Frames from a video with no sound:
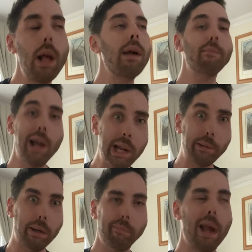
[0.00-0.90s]
But
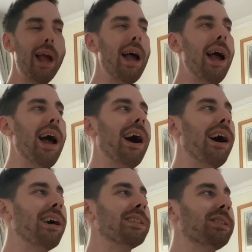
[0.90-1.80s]
anyway,
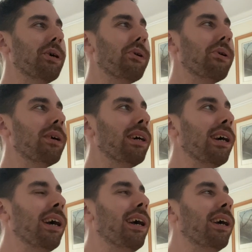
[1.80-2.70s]
so
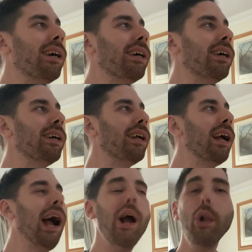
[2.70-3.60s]

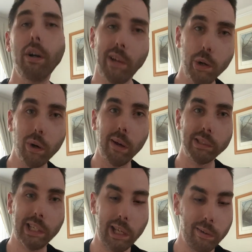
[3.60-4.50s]
how long have I known I was
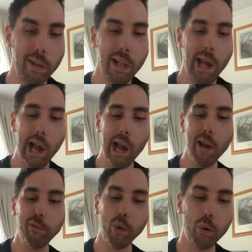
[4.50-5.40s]
gay? I have
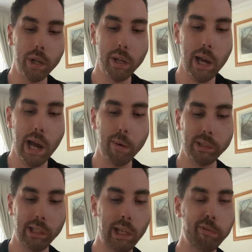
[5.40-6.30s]
known I was
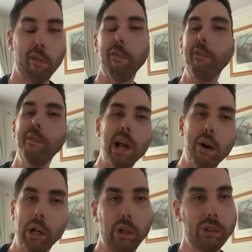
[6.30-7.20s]
gay for a
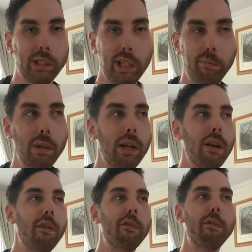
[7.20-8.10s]
very long time.
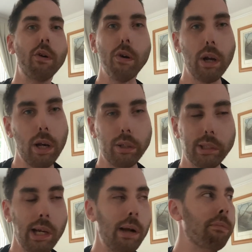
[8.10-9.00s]
Very long
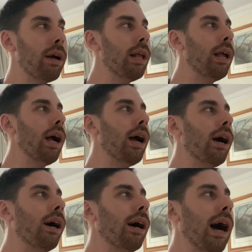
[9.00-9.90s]
time.
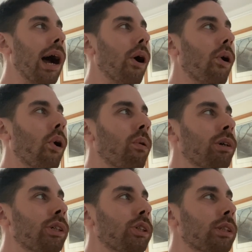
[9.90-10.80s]
I
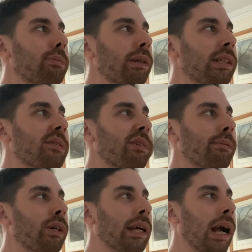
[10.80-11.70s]
always used to play as the
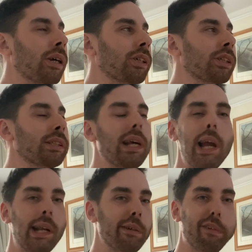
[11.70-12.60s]
female characters in
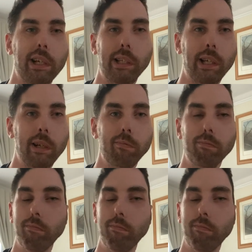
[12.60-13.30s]
any fighting game.